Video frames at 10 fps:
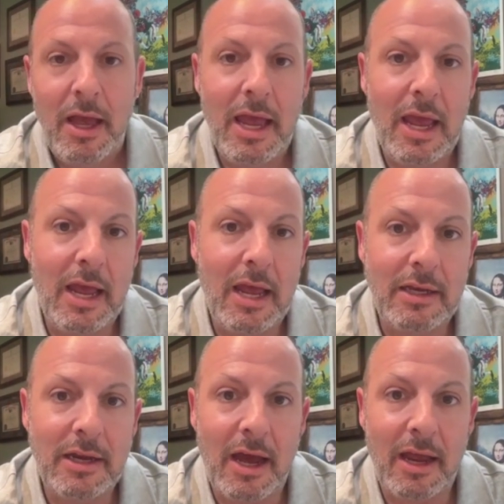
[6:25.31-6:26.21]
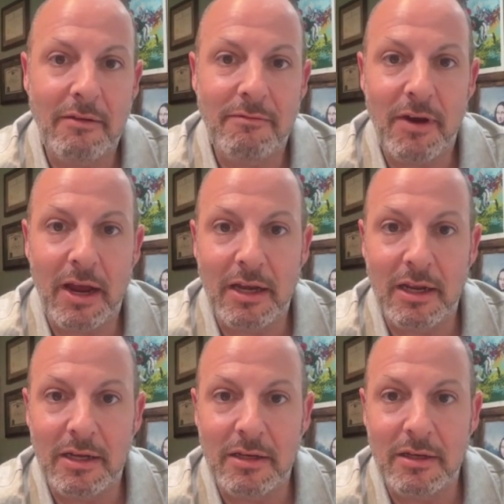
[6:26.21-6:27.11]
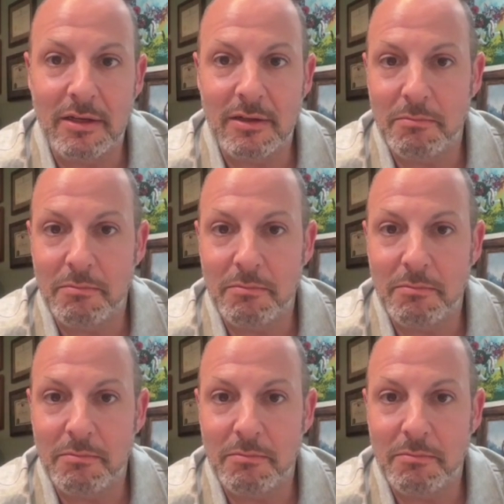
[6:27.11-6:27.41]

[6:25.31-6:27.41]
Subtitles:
and I invited